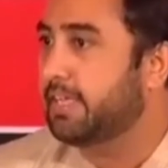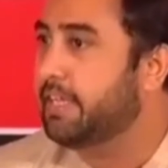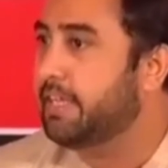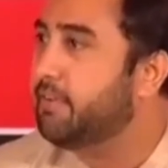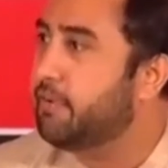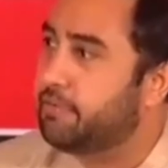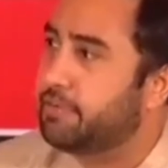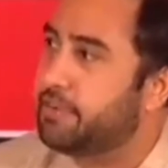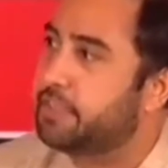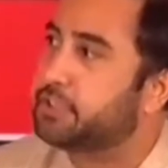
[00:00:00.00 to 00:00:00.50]

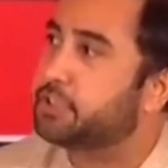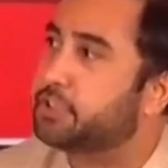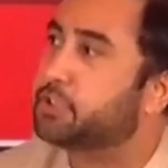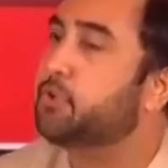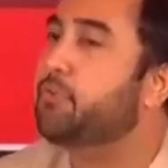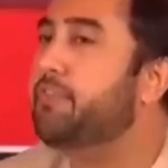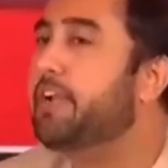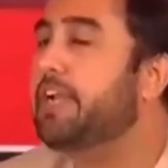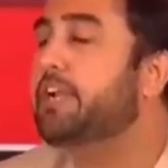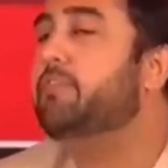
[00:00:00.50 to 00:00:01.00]
give a fish,
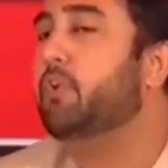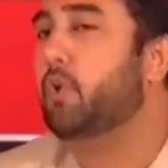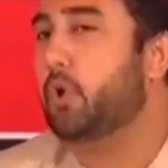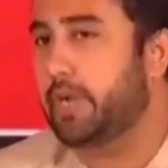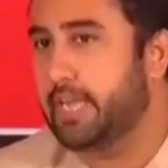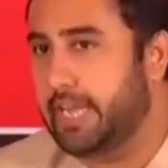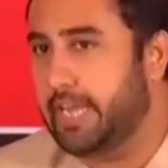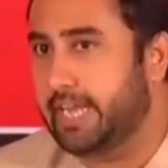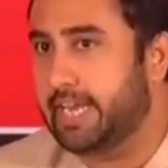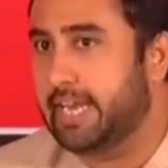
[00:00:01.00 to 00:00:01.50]
you feed
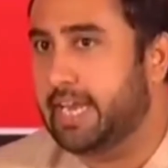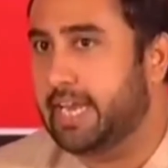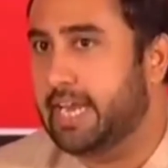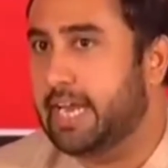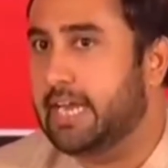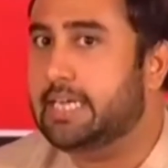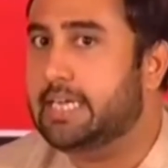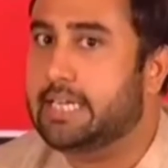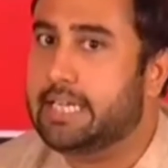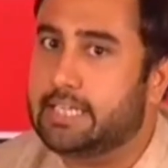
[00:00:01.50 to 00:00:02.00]
for a day
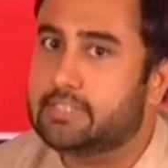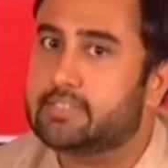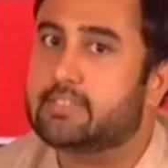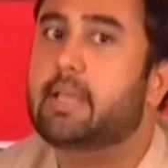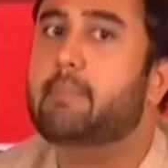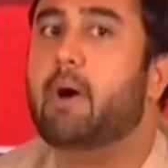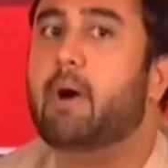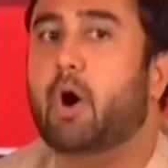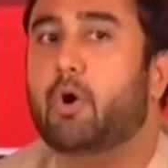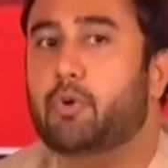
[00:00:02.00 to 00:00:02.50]
teach
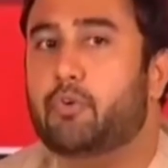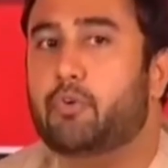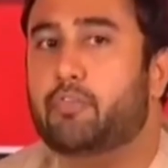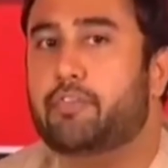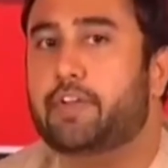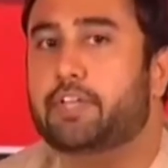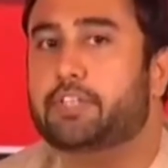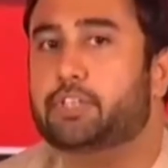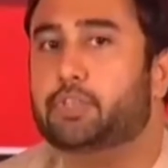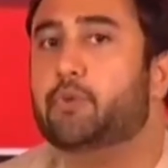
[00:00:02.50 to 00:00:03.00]
them how to
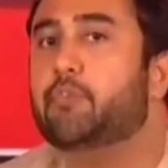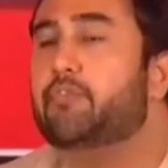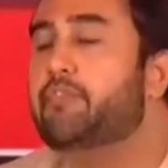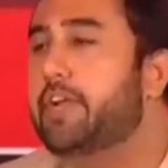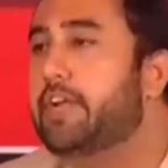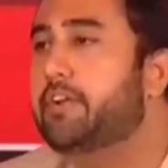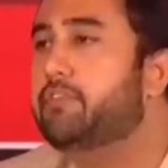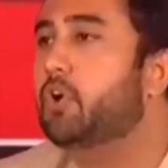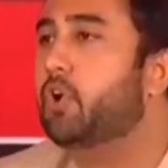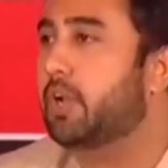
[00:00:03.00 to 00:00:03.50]
fish, you
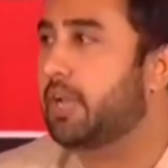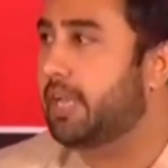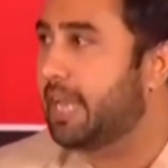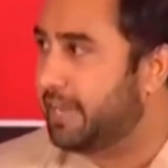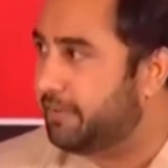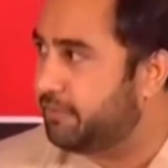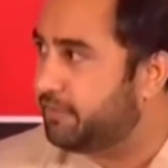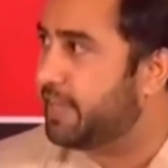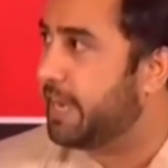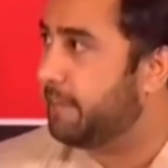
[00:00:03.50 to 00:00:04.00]
feed for a
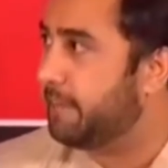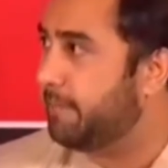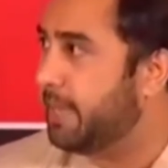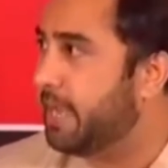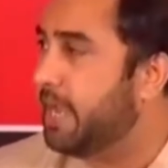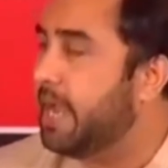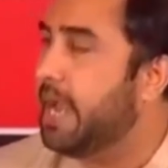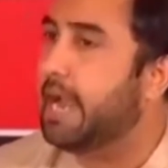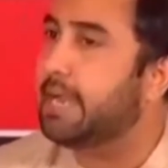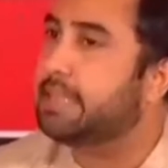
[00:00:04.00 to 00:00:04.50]
lifetime.
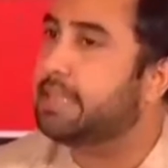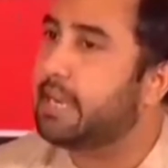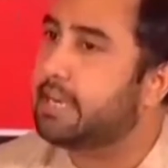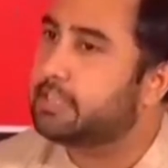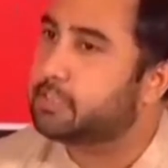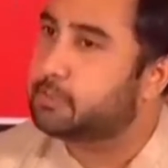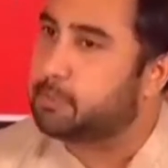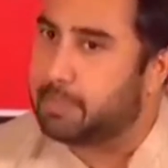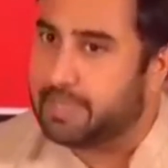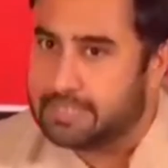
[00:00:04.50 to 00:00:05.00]
And
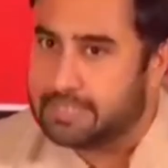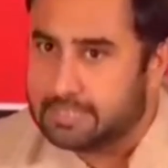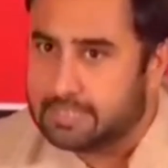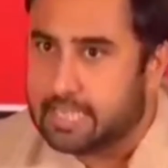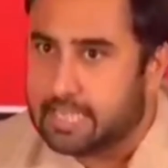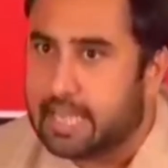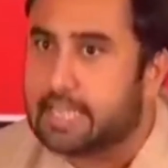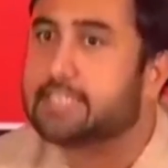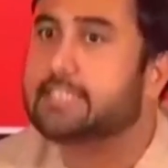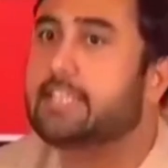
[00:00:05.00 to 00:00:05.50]
that is
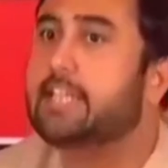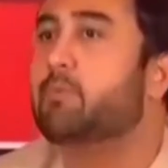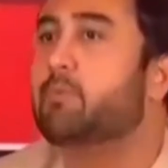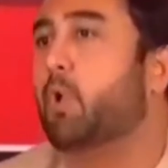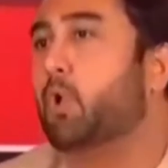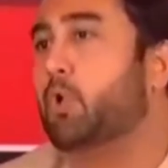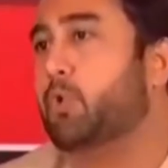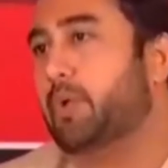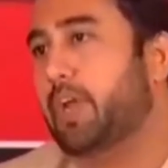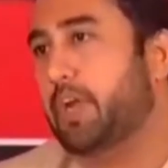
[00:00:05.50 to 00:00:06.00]
precisely
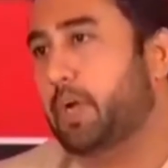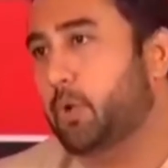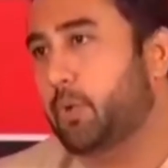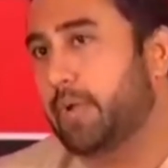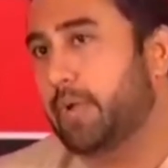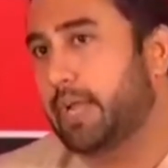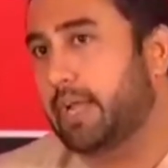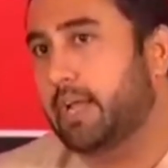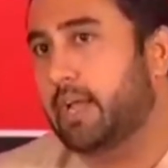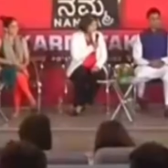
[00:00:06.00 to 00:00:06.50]
what we are doing.